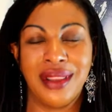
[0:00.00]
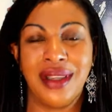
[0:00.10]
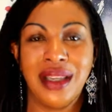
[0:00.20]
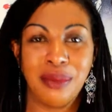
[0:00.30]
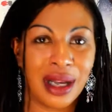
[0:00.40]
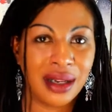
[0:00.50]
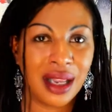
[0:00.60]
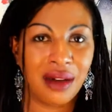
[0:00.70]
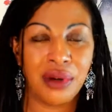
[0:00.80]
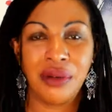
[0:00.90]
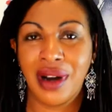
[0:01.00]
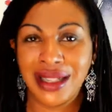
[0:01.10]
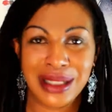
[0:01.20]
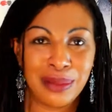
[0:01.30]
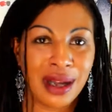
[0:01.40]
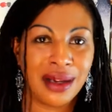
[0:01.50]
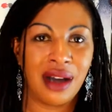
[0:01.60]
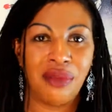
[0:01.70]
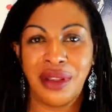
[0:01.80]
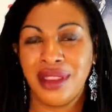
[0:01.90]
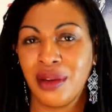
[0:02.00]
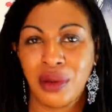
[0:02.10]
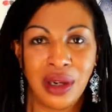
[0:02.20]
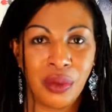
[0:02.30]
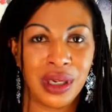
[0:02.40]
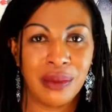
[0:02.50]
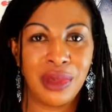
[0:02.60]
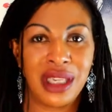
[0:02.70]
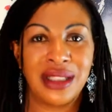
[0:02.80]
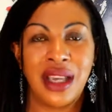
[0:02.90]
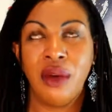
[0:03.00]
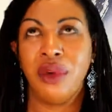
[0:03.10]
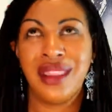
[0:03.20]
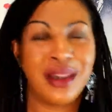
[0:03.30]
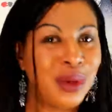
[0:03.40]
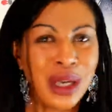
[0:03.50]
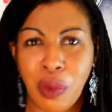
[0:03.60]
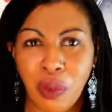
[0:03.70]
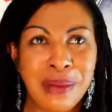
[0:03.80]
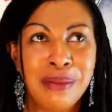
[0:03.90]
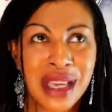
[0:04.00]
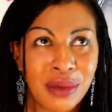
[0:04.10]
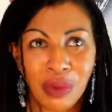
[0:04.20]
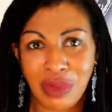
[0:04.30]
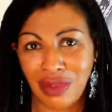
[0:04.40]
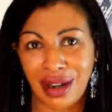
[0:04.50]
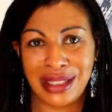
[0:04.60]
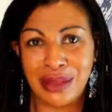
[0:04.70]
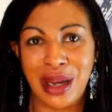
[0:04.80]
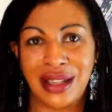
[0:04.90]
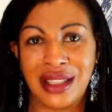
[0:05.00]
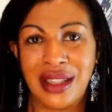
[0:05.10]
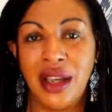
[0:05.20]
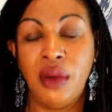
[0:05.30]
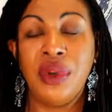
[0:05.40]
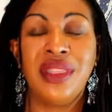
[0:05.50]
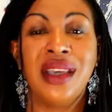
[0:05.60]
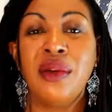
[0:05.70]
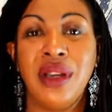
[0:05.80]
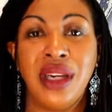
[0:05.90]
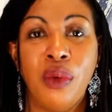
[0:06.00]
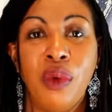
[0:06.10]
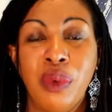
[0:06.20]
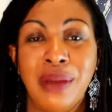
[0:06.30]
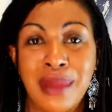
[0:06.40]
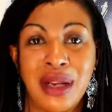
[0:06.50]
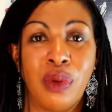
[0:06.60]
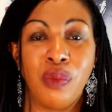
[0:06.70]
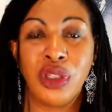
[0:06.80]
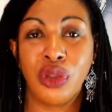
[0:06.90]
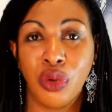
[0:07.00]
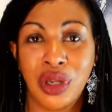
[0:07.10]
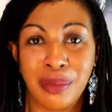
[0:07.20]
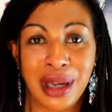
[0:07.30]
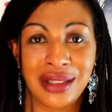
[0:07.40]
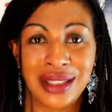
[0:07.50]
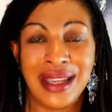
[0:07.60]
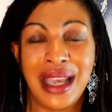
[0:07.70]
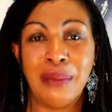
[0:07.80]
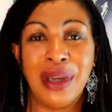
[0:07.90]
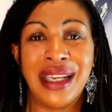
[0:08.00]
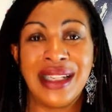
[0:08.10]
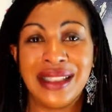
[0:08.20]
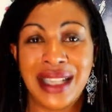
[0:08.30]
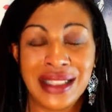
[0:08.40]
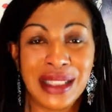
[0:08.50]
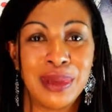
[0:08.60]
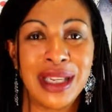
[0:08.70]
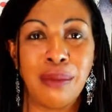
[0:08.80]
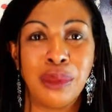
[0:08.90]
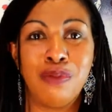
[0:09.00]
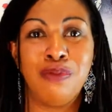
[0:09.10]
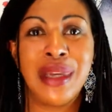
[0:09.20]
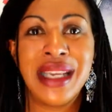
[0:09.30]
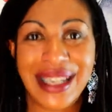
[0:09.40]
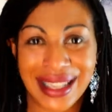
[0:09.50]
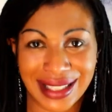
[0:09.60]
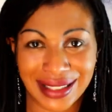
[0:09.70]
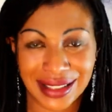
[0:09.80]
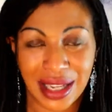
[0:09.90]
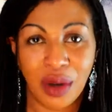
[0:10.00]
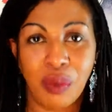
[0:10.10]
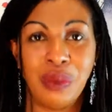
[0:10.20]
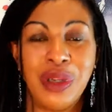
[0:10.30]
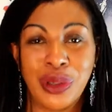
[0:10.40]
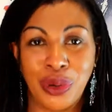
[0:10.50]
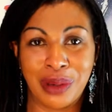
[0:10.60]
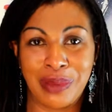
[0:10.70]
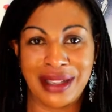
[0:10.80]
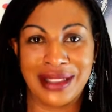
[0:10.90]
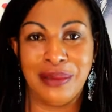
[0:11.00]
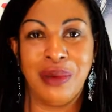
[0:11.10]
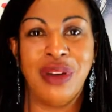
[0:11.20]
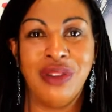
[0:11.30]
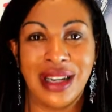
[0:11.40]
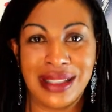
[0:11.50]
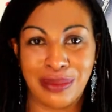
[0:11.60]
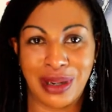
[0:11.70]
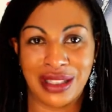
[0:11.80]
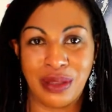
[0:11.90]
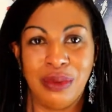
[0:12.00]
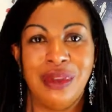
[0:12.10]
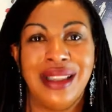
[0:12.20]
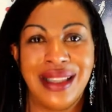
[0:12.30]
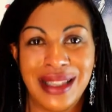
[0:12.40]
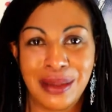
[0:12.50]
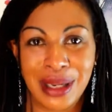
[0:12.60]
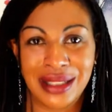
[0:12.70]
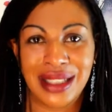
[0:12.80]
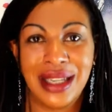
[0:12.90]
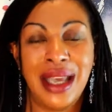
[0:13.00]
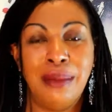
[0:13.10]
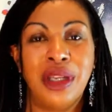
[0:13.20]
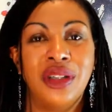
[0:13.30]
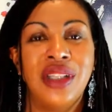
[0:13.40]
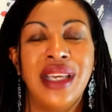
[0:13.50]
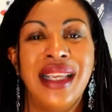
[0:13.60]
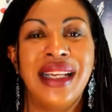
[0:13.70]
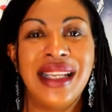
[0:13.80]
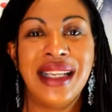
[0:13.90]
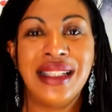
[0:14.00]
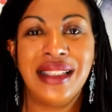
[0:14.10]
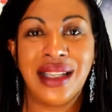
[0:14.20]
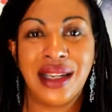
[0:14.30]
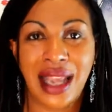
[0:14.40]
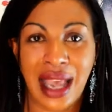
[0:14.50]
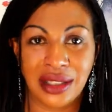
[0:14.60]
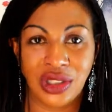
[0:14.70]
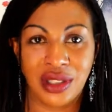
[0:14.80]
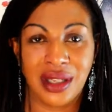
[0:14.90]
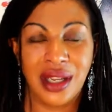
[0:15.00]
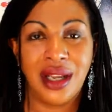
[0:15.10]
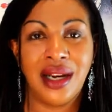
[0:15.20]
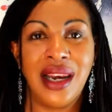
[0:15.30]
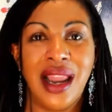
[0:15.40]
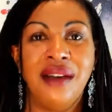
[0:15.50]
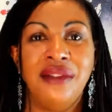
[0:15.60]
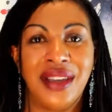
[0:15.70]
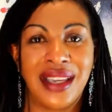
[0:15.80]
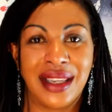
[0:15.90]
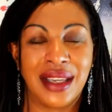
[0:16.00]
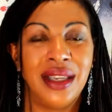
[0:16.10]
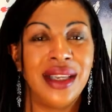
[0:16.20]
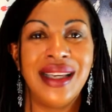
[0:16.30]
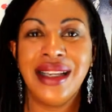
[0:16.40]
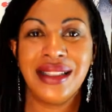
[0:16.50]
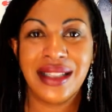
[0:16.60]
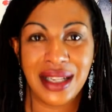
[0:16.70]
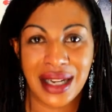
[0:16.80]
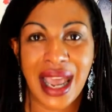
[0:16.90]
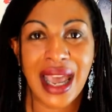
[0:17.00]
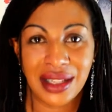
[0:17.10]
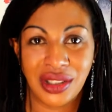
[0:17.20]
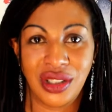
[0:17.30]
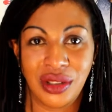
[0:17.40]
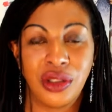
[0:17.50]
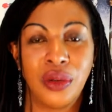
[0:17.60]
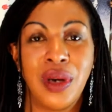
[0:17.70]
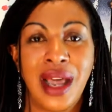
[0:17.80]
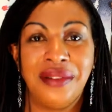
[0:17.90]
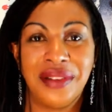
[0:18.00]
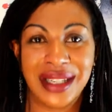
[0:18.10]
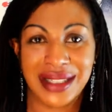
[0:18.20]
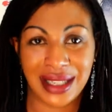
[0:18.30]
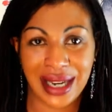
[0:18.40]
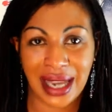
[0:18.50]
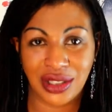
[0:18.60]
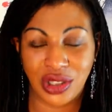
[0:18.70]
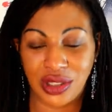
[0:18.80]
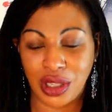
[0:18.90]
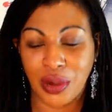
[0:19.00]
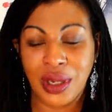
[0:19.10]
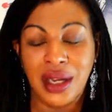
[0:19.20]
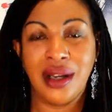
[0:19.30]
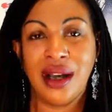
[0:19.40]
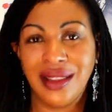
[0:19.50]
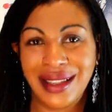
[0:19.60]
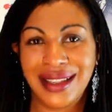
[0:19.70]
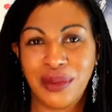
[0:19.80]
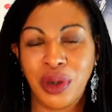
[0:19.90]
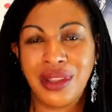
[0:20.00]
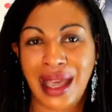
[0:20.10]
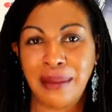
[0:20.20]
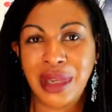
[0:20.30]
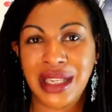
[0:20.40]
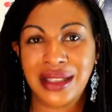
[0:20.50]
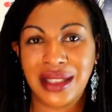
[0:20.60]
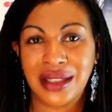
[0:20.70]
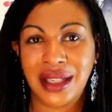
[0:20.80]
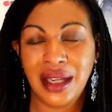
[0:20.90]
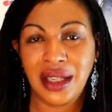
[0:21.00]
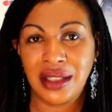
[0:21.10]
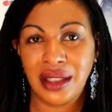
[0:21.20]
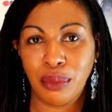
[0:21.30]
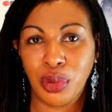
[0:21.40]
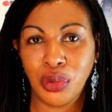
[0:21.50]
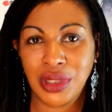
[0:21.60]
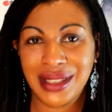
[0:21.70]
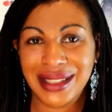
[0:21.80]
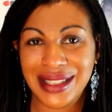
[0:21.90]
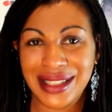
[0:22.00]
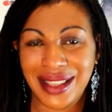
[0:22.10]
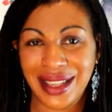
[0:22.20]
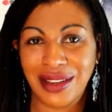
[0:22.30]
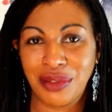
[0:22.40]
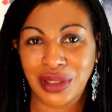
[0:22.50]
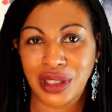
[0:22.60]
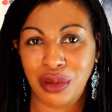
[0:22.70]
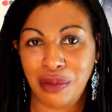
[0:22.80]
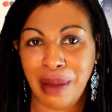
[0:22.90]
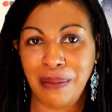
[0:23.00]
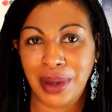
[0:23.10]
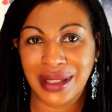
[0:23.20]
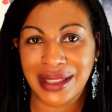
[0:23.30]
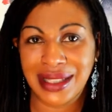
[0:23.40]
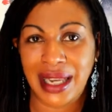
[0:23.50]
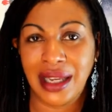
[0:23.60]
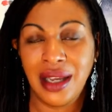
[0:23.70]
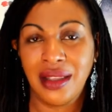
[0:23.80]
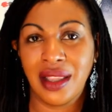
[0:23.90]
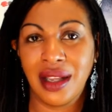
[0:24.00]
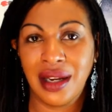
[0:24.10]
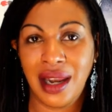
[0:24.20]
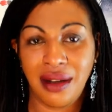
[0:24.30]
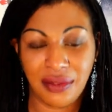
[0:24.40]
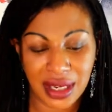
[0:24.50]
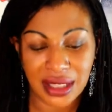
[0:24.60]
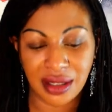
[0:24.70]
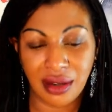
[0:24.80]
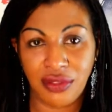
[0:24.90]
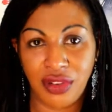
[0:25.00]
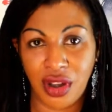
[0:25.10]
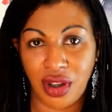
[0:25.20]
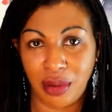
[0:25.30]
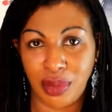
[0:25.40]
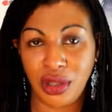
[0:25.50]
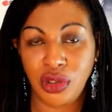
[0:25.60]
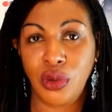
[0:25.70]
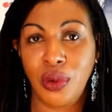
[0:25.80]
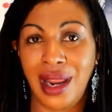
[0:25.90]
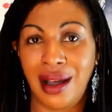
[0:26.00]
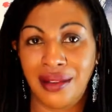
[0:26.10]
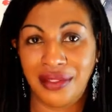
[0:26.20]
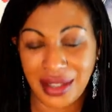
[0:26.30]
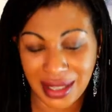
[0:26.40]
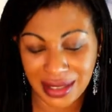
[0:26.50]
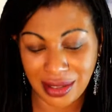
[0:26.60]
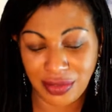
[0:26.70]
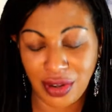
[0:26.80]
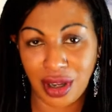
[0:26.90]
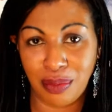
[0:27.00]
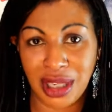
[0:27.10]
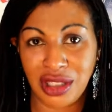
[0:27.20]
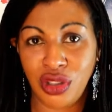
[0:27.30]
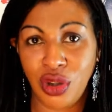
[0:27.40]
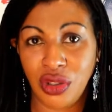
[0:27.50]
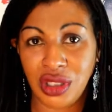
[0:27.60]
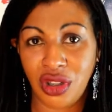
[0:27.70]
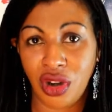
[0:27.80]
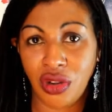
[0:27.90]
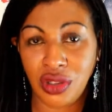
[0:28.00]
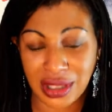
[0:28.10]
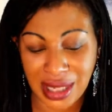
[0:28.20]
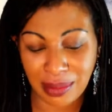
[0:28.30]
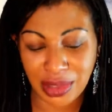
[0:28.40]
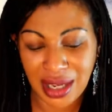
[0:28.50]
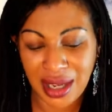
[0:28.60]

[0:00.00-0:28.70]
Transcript: think about love, we write about love, we think we know what it means, we think we know what we mean when we write about it, we think we know what we mean when we talk about it, but in a sense it becomes meaningless when we talk about it, when we write about it, when we think about it, because it is an action. Loving is an action, to love is an action. So I think what that means is it's an important thing for us to remember today, that love is a verb. To love is a verb. It's not a concept.